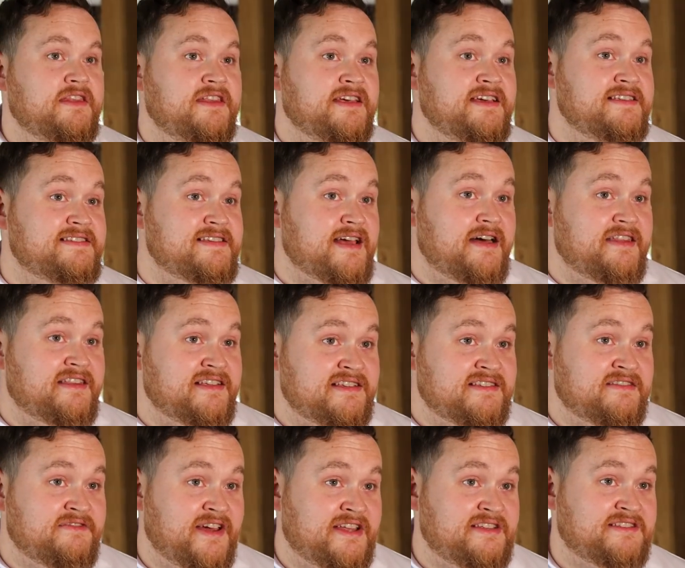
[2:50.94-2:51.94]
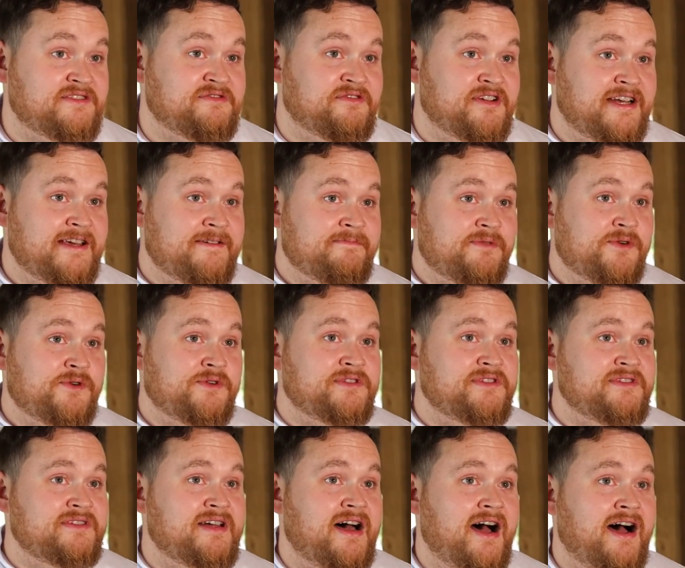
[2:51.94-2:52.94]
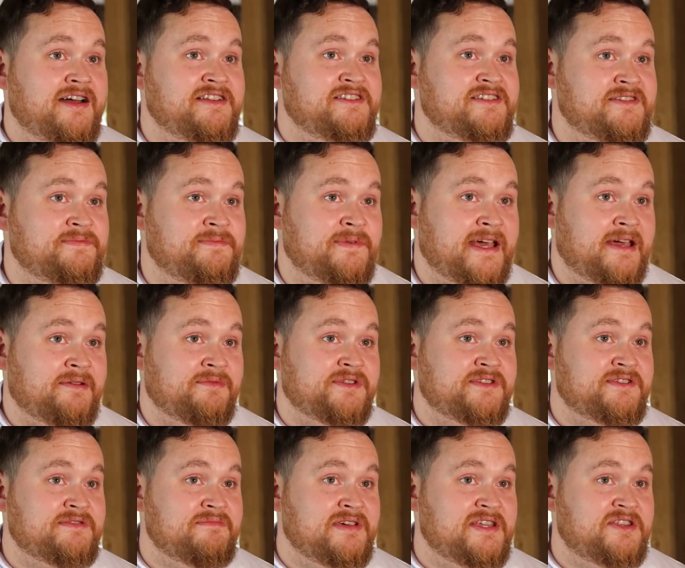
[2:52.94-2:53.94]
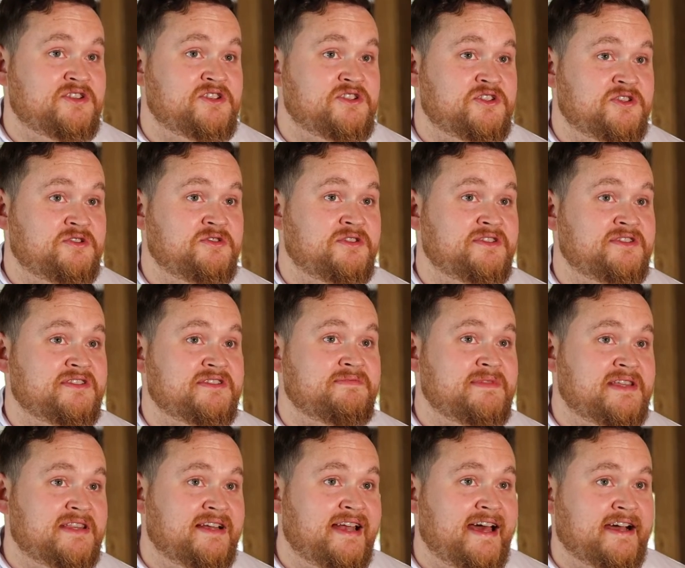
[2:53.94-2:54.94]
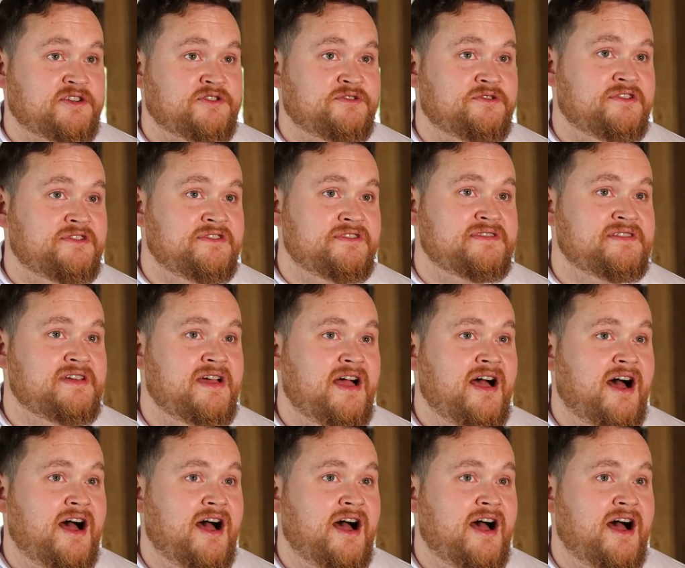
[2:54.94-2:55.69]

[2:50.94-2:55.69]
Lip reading: These events are really important, just being able to meet the students, meet the lecturers,